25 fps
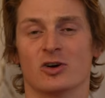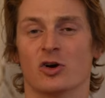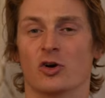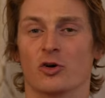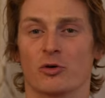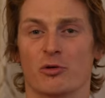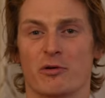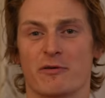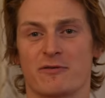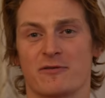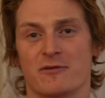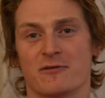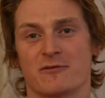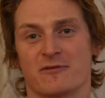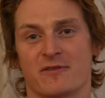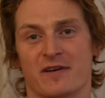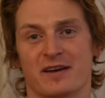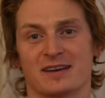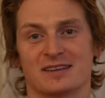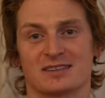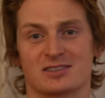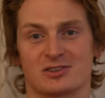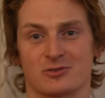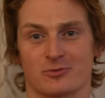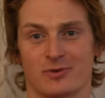or if you
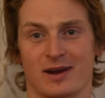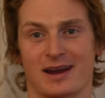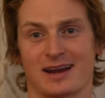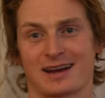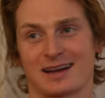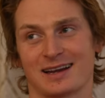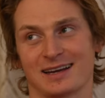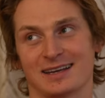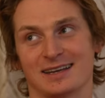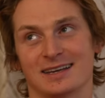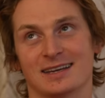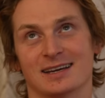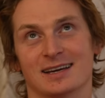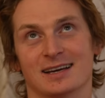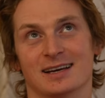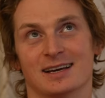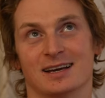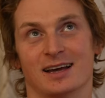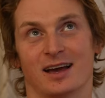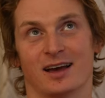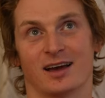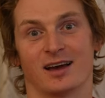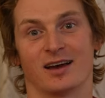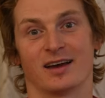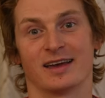face directly
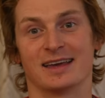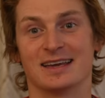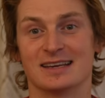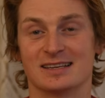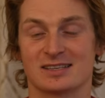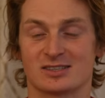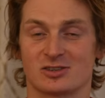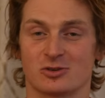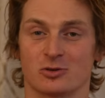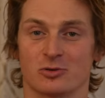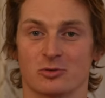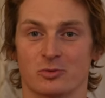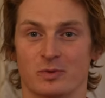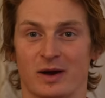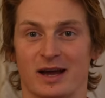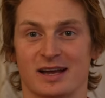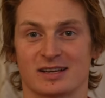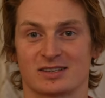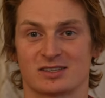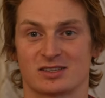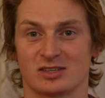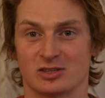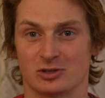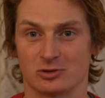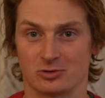uh, east or
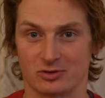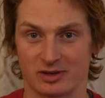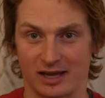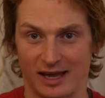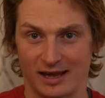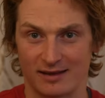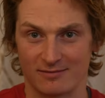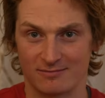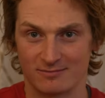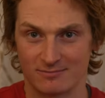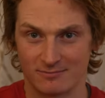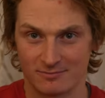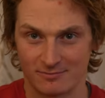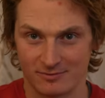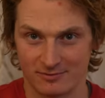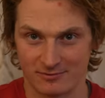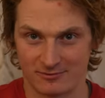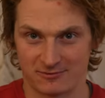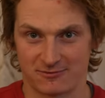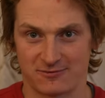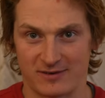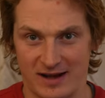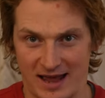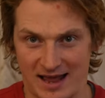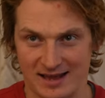west, you'll get
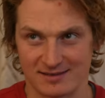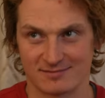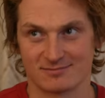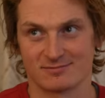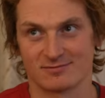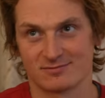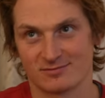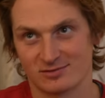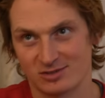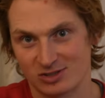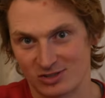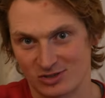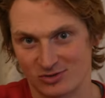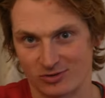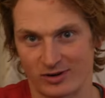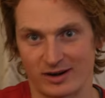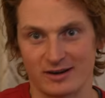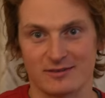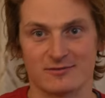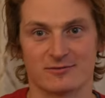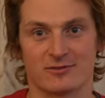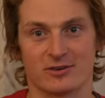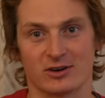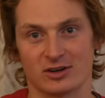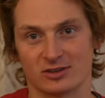flat
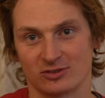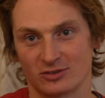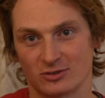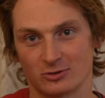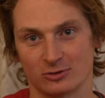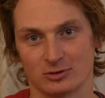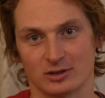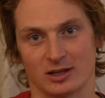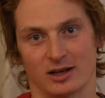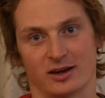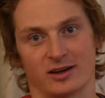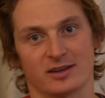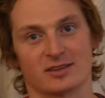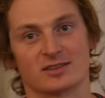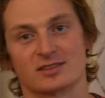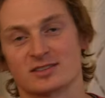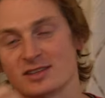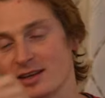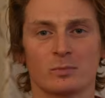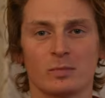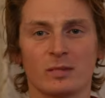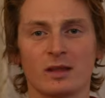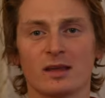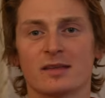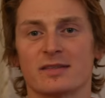straight vertical lines.